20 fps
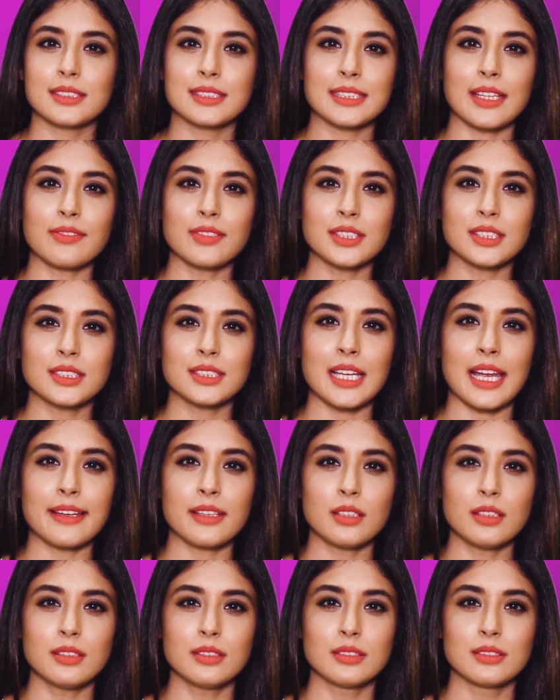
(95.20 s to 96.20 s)
7th
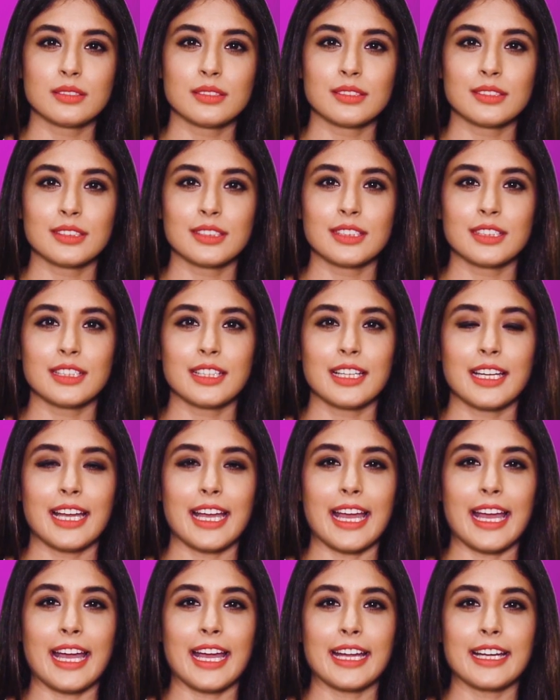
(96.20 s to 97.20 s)
standard,
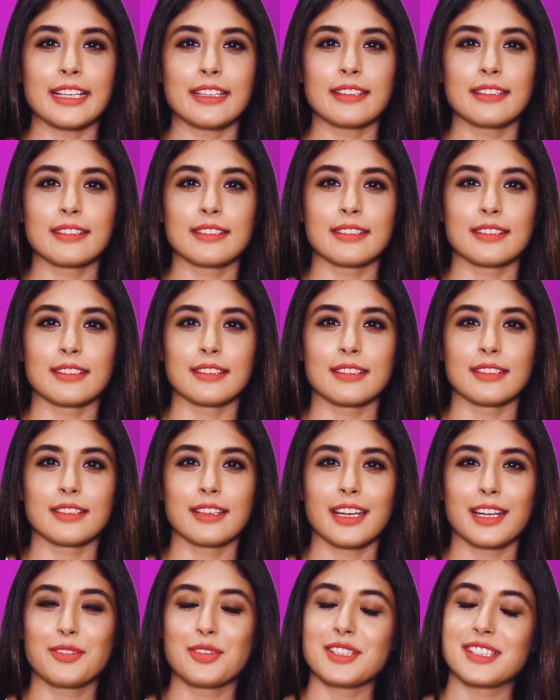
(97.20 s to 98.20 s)
and
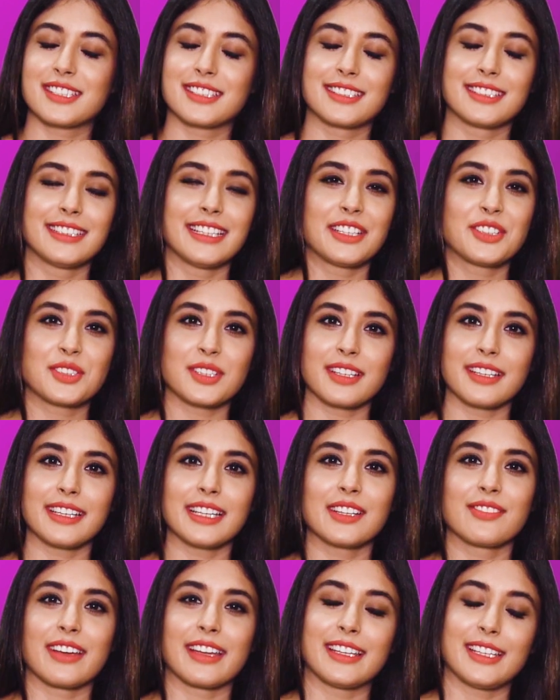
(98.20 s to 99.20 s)
it was
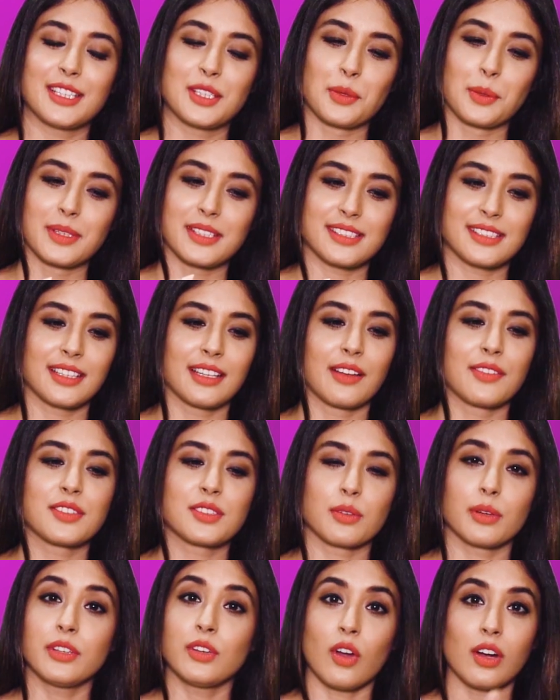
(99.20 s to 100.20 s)
literally a very choti si love
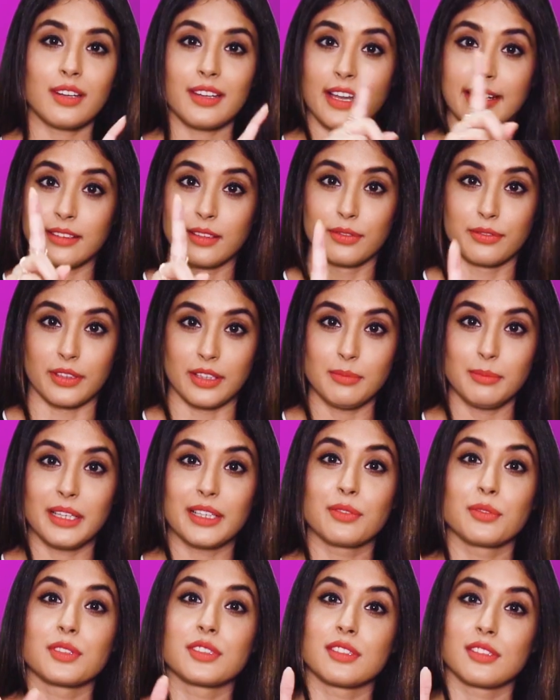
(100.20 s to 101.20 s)
story, not like the film.
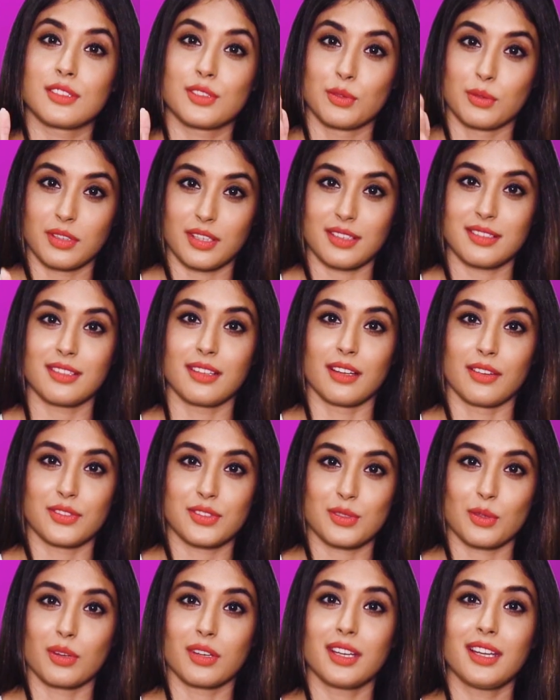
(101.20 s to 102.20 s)
It was a choti si love
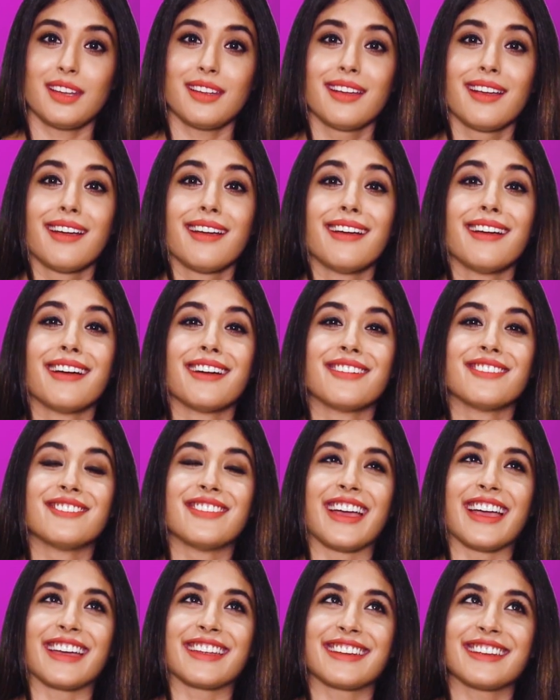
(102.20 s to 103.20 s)
story
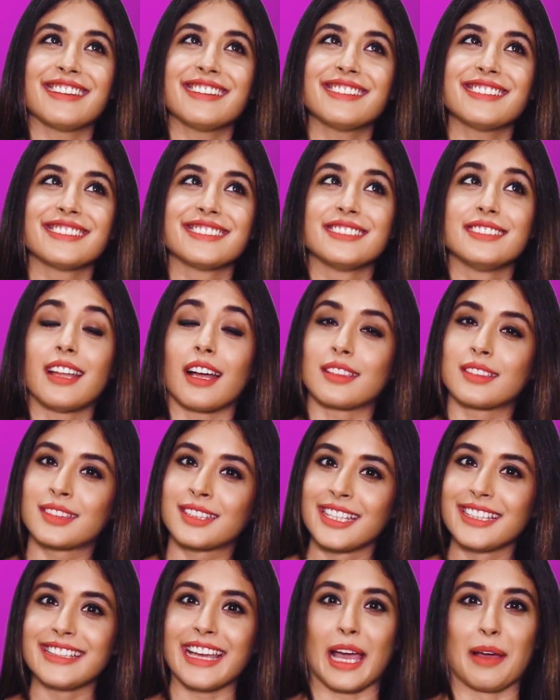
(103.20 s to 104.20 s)
wherein
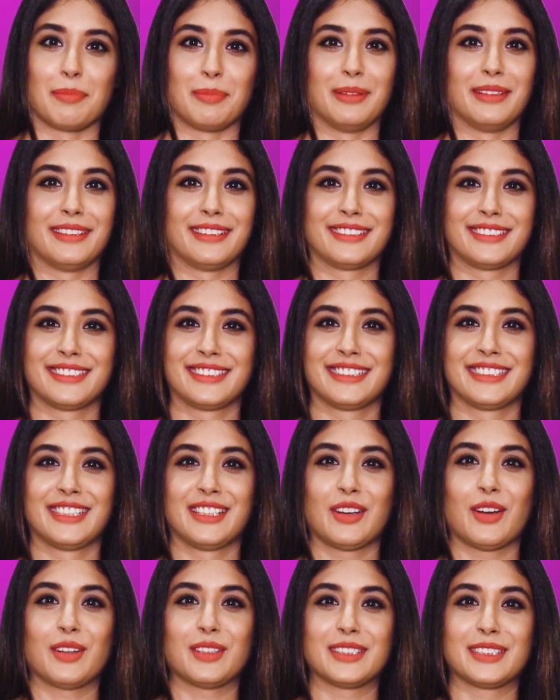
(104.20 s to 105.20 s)
nothing happened.
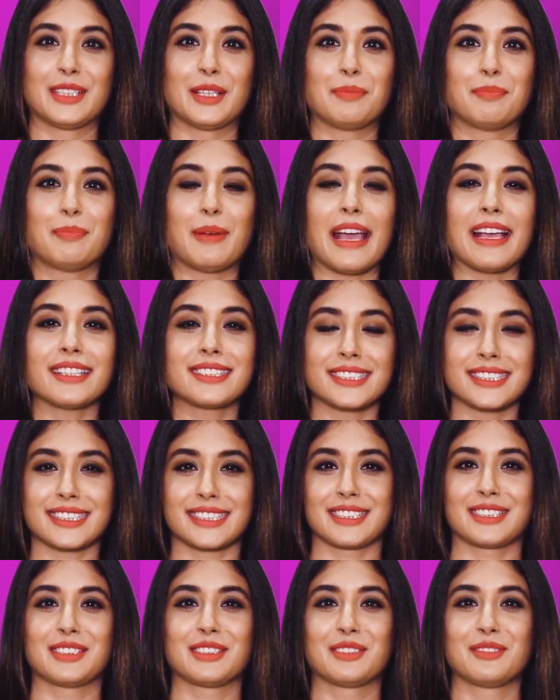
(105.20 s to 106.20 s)
The best
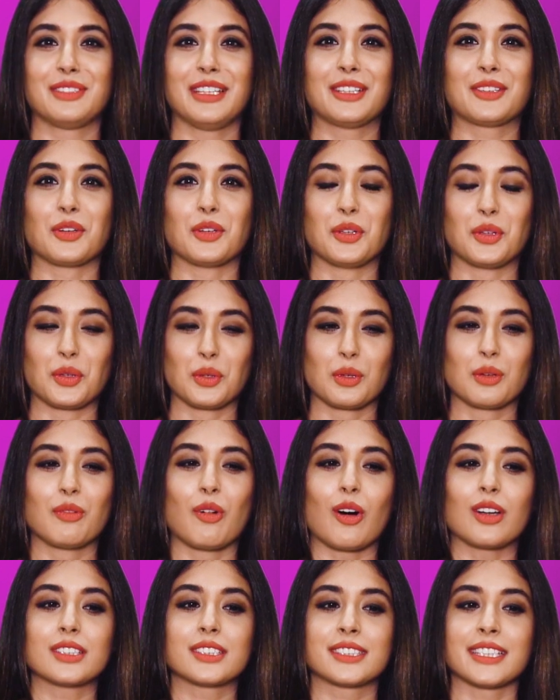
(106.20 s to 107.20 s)
we could do
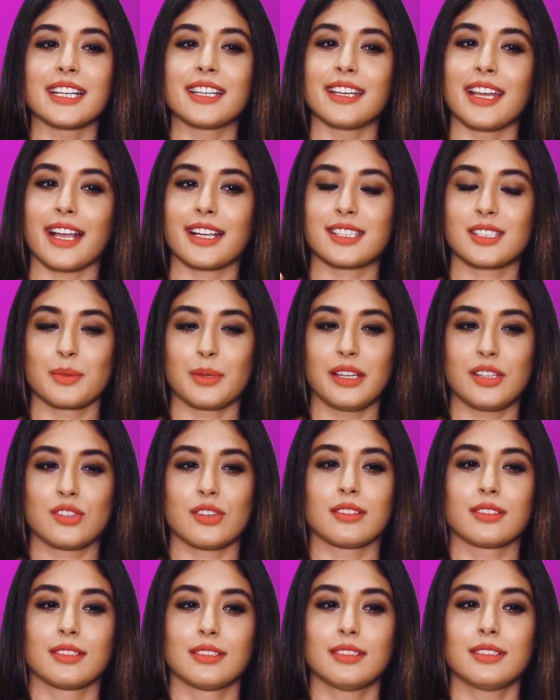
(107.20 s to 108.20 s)
was sit next to each
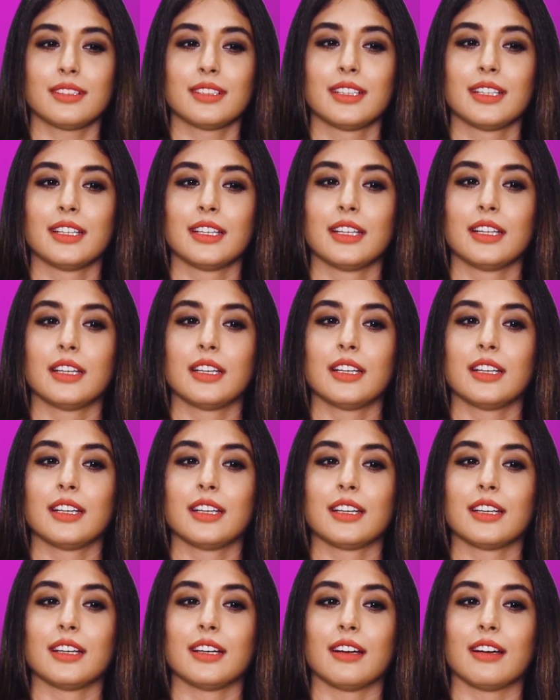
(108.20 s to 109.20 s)
other
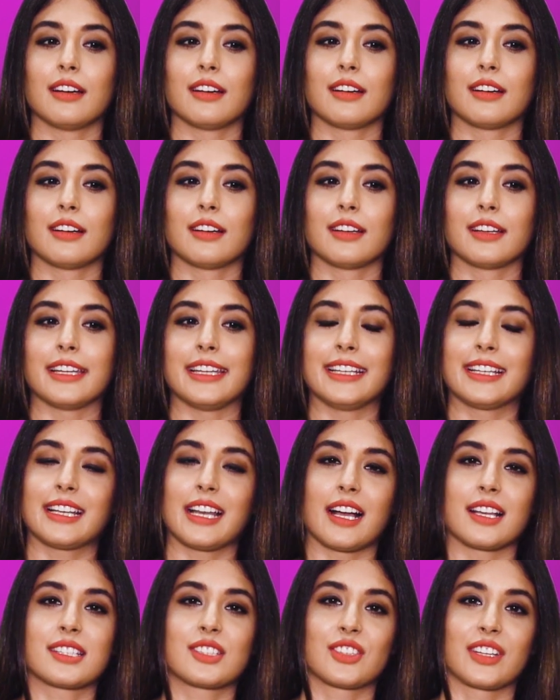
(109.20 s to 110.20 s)
in
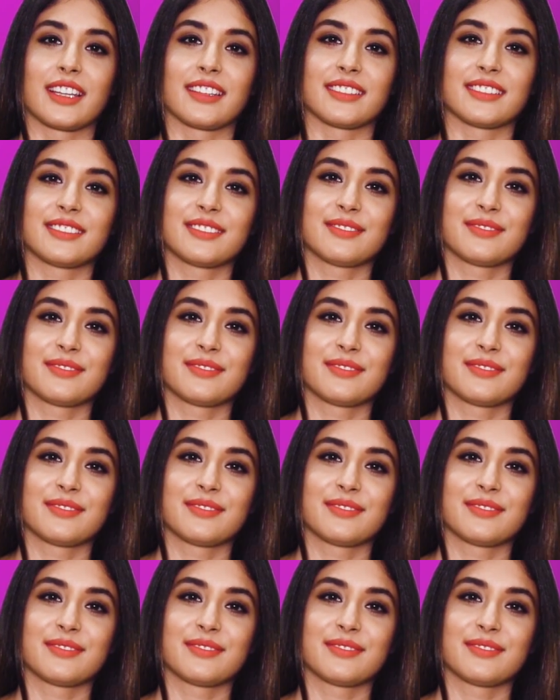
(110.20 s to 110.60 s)
class together.